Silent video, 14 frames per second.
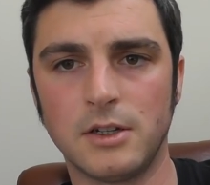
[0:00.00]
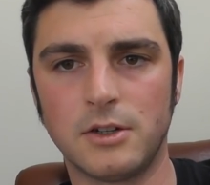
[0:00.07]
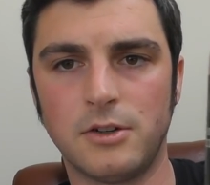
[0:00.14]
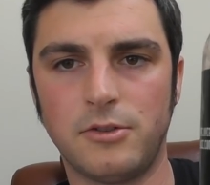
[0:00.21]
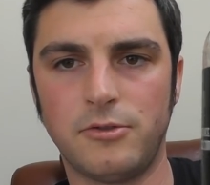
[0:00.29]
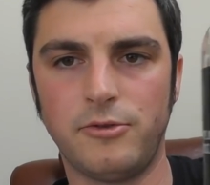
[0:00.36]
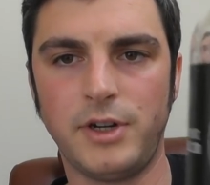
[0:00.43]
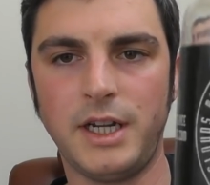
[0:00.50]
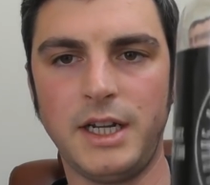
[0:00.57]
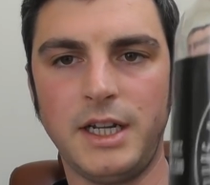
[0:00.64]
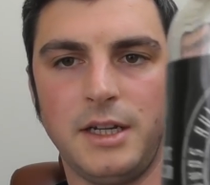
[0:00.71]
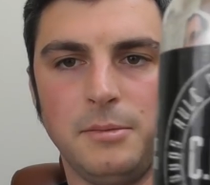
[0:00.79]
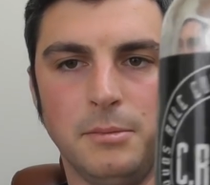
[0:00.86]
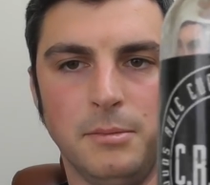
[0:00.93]

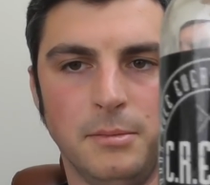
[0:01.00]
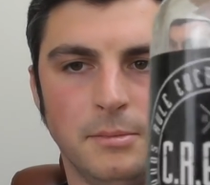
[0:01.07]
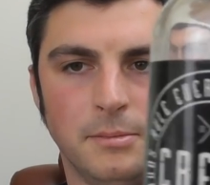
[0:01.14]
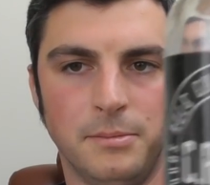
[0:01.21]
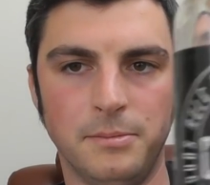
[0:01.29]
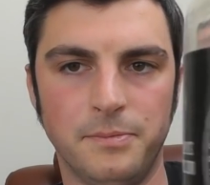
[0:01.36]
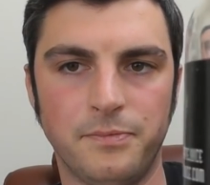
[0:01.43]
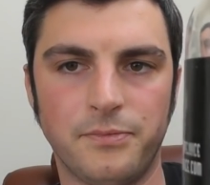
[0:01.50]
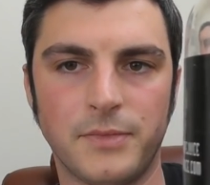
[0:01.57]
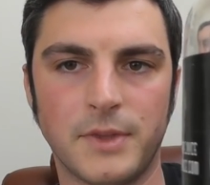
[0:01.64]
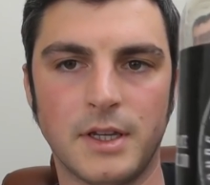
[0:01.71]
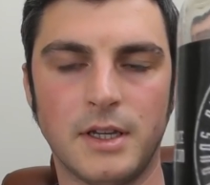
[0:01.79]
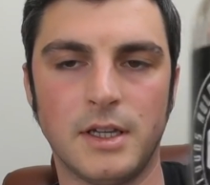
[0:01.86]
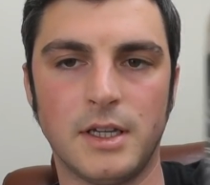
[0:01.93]
Cream
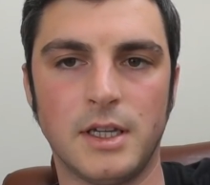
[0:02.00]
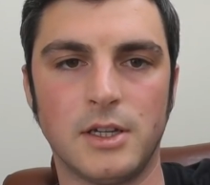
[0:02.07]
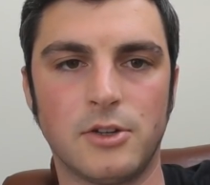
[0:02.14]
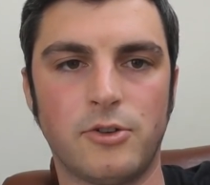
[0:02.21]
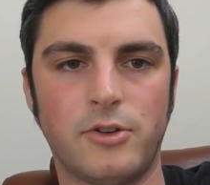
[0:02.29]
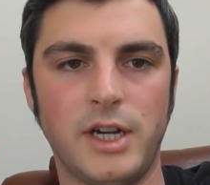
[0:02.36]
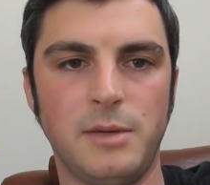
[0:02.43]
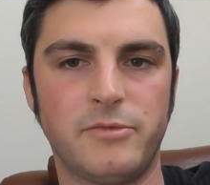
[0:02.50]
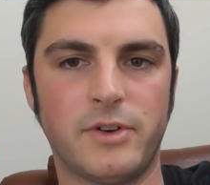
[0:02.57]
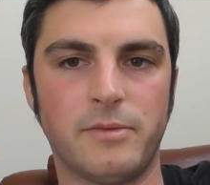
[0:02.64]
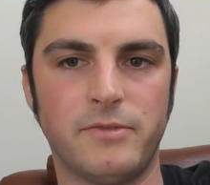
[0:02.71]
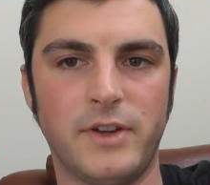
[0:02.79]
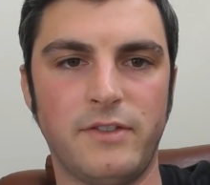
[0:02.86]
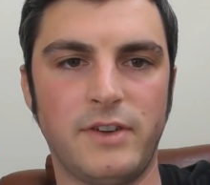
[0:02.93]

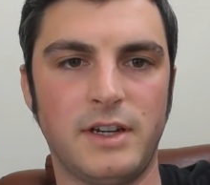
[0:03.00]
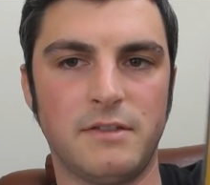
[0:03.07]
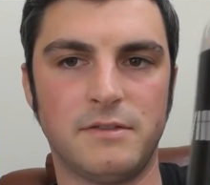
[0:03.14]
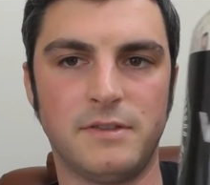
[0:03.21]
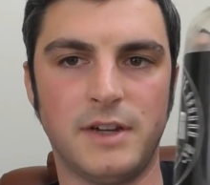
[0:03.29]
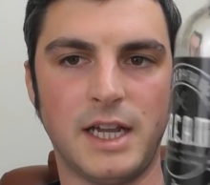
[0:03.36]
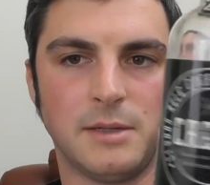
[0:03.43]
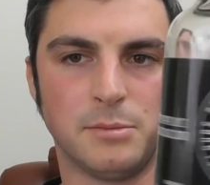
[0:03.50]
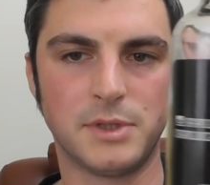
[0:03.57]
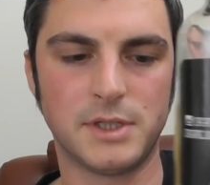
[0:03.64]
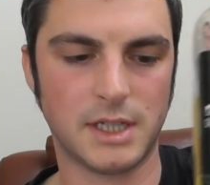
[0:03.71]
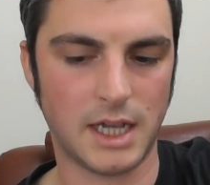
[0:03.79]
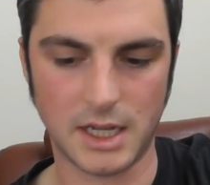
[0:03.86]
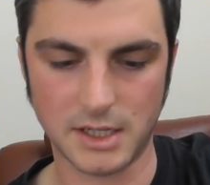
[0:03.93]
from Vivid
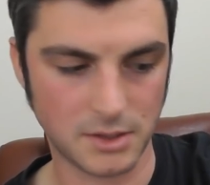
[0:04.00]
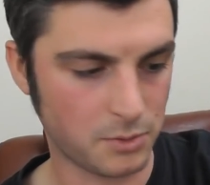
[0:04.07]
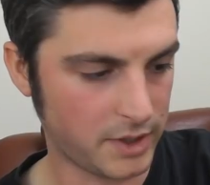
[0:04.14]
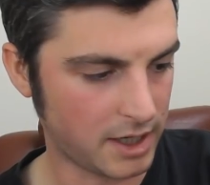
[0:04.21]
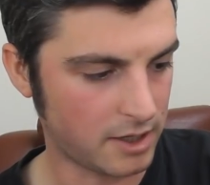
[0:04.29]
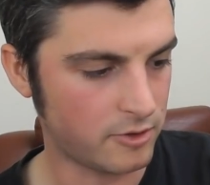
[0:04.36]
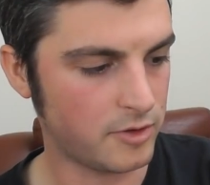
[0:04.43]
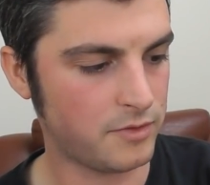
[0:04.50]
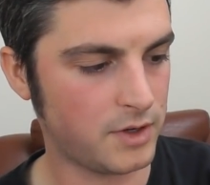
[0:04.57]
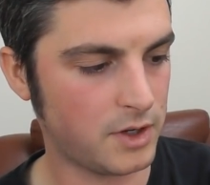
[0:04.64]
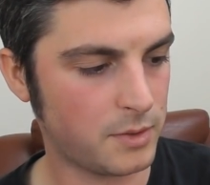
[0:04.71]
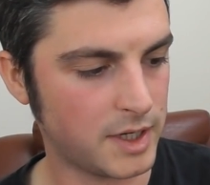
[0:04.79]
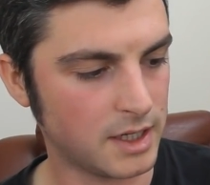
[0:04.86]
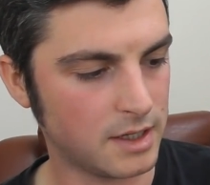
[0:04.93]
Vapes, and we are
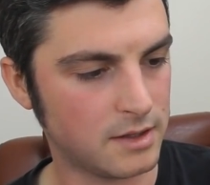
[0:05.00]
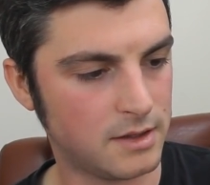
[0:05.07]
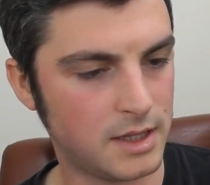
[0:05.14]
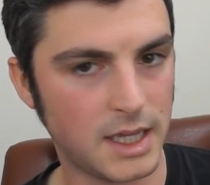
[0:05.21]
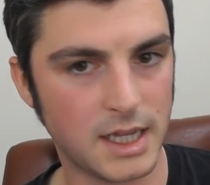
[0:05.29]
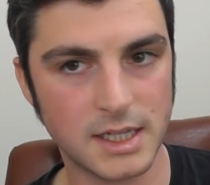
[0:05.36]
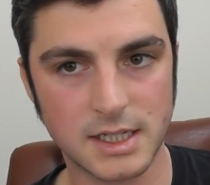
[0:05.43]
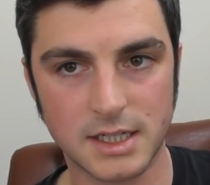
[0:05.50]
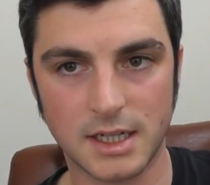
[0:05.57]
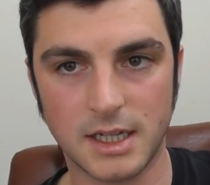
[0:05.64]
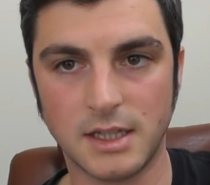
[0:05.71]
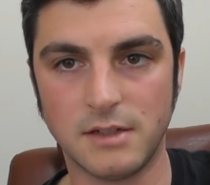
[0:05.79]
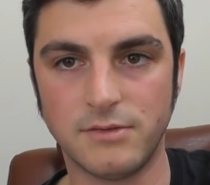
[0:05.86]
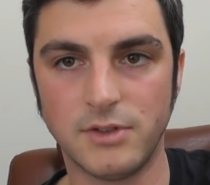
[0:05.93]
reviewing this
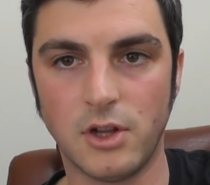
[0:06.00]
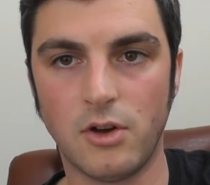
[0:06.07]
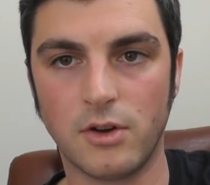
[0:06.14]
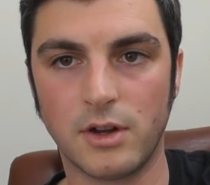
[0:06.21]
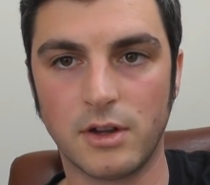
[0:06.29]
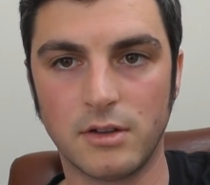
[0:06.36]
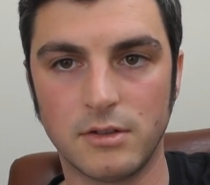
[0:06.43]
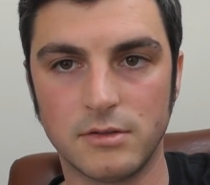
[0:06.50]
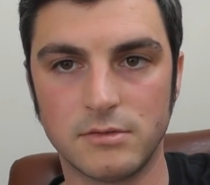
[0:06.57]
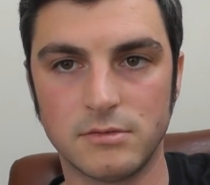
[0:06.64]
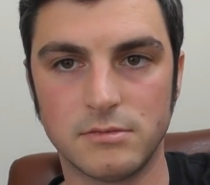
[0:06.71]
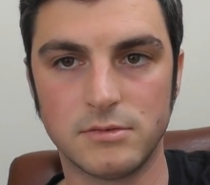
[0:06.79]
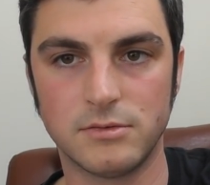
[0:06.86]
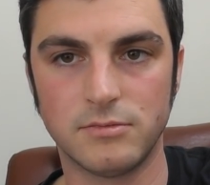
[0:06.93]
in the vlog
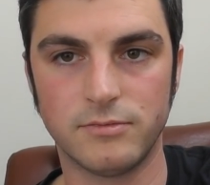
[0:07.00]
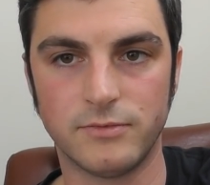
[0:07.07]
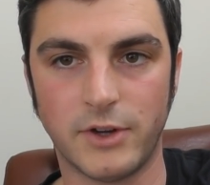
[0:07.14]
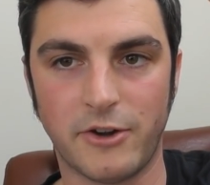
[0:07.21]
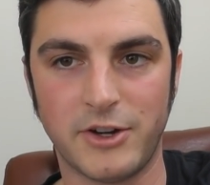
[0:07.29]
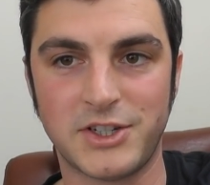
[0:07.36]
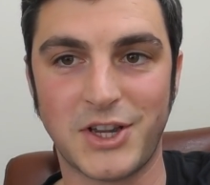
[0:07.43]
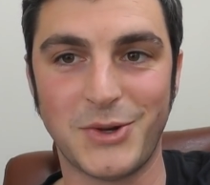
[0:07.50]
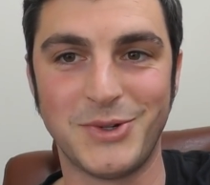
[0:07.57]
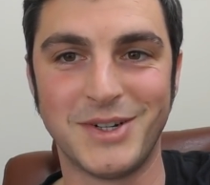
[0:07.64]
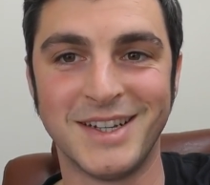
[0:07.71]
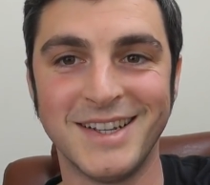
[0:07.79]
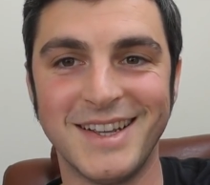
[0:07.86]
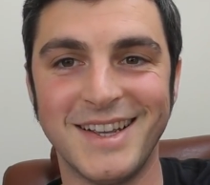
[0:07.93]
very
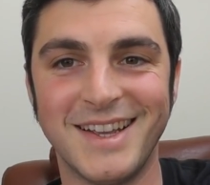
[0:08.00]
soon.